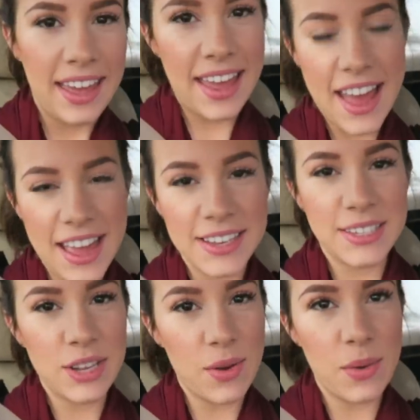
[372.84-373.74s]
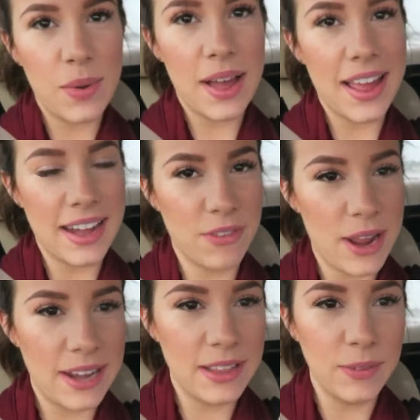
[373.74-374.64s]
Hey guys, so I never
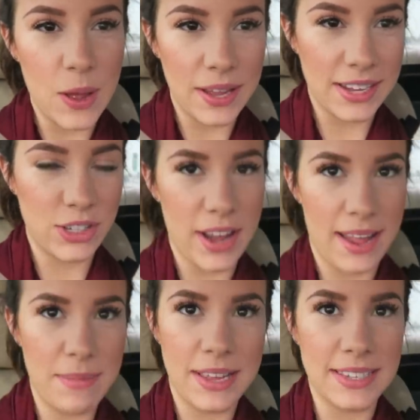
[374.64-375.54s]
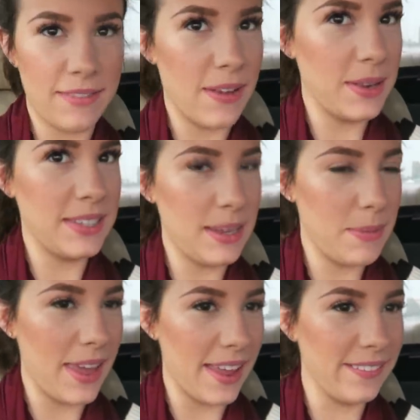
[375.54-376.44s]
ended the vlog yesterday because I fell asleep
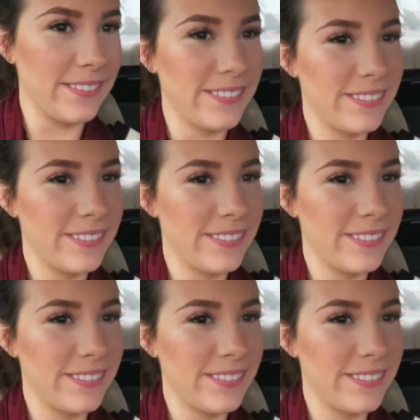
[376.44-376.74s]
again.